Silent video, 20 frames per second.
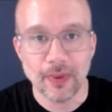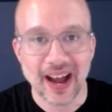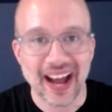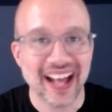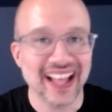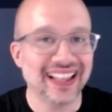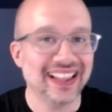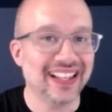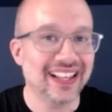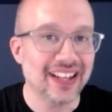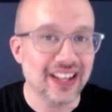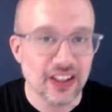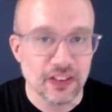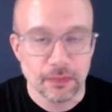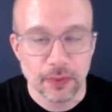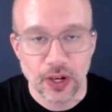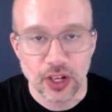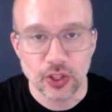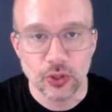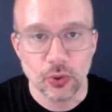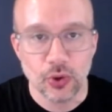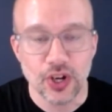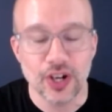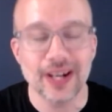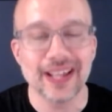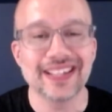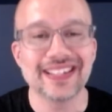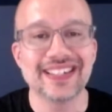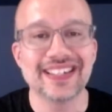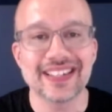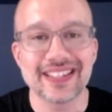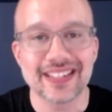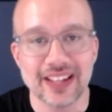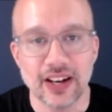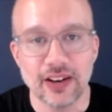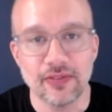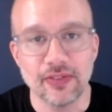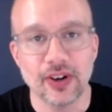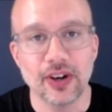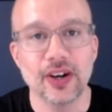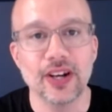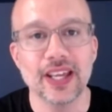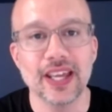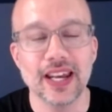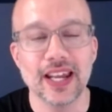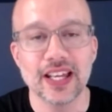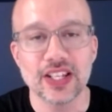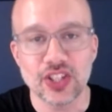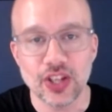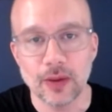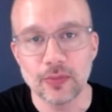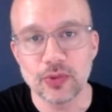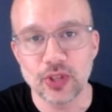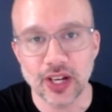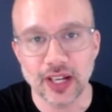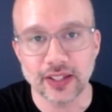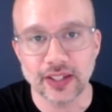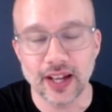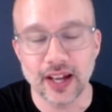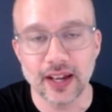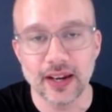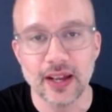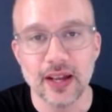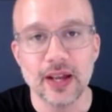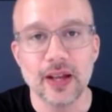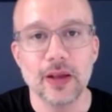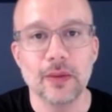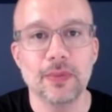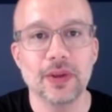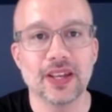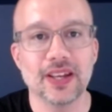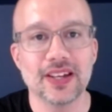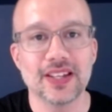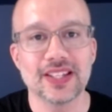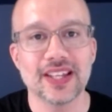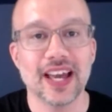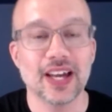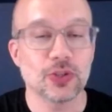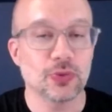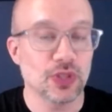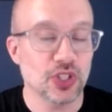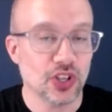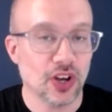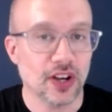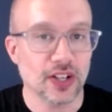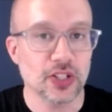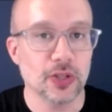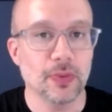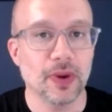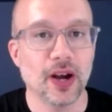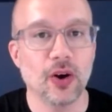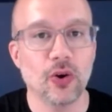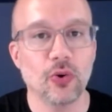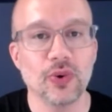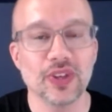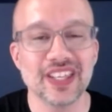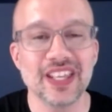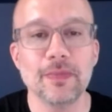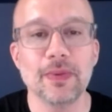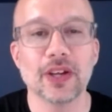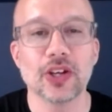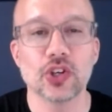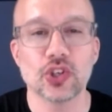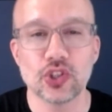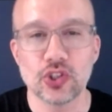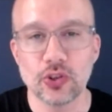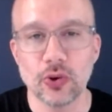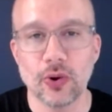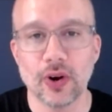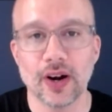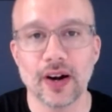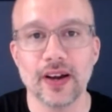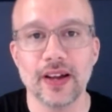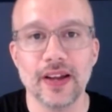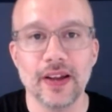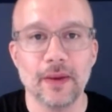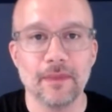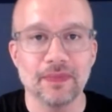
I love putting the word discover in a subject line because, as we talked about with keeping it short,